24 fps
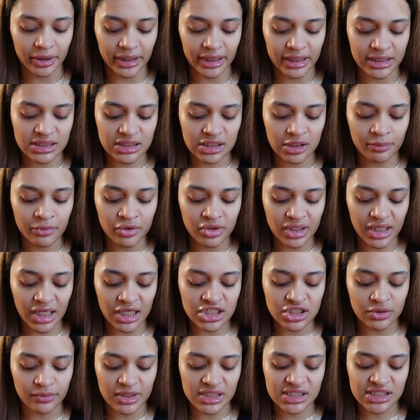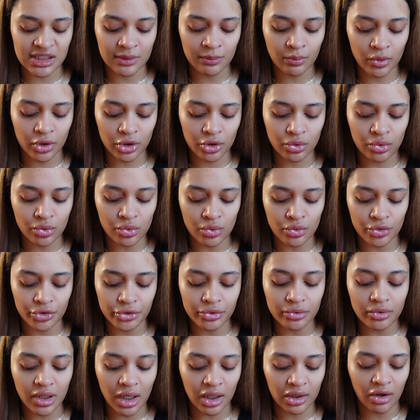It's communication with someone who
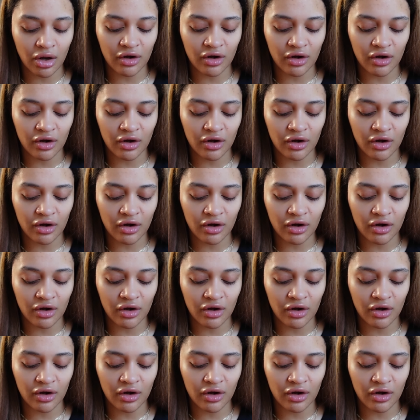you cut